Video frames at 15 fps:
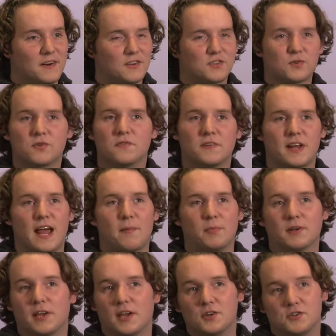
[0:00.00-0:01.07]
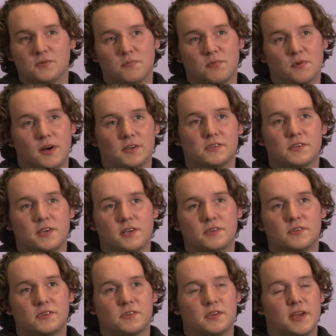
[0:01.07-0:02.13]
sort of an application
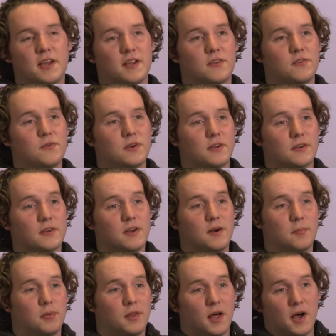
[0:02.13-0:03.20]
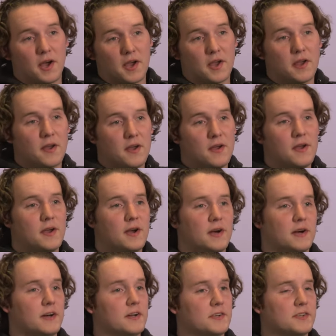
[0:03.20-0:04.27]
process, and you can apply.
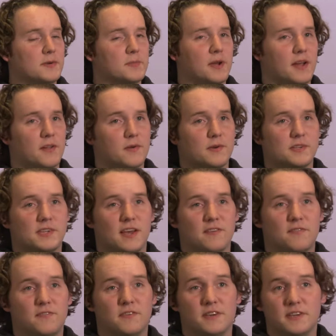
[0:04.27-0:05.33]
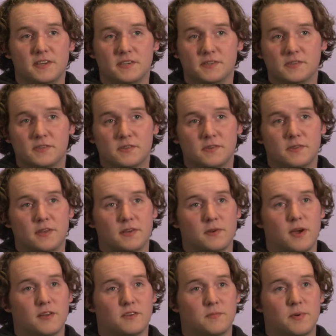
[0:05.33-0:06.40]
Some galleries have fees that
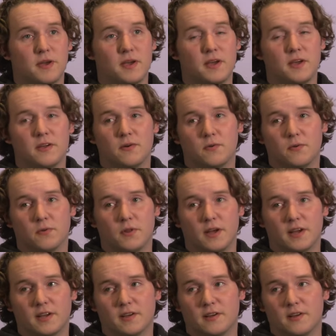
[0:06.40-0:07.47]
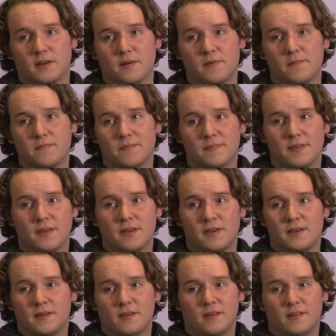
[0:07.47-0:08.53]
you had to pay, or like
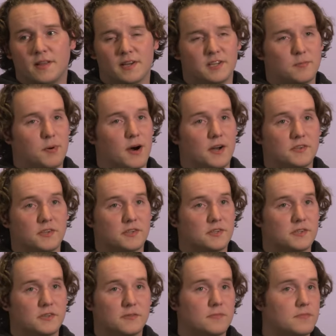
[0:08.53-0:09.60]
deposits,